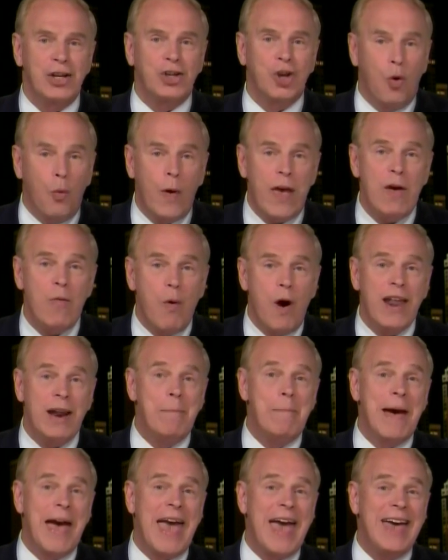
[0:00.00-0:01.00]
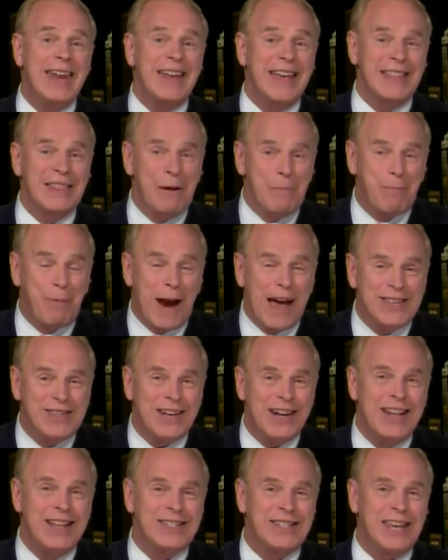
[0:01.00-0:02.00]
Do we want a man in the
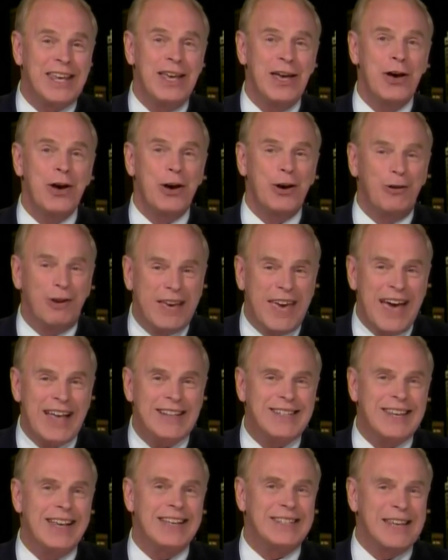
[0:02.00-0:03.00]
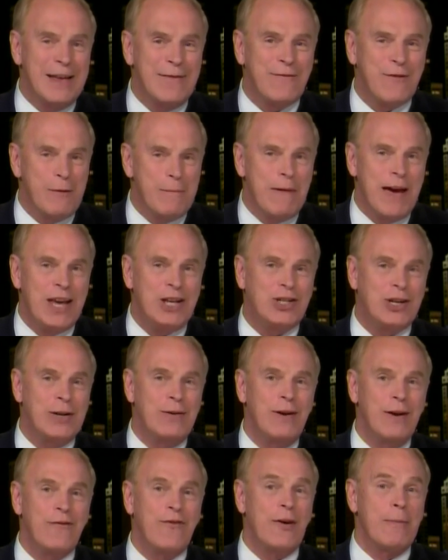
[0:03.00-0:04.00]
presidency who gets his
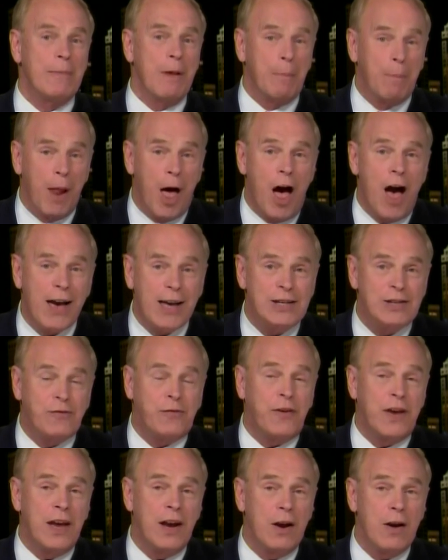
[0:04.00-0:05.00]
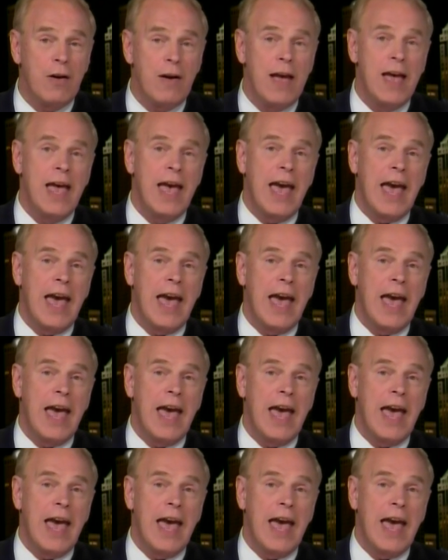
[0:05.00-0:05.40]
information from the blogosphere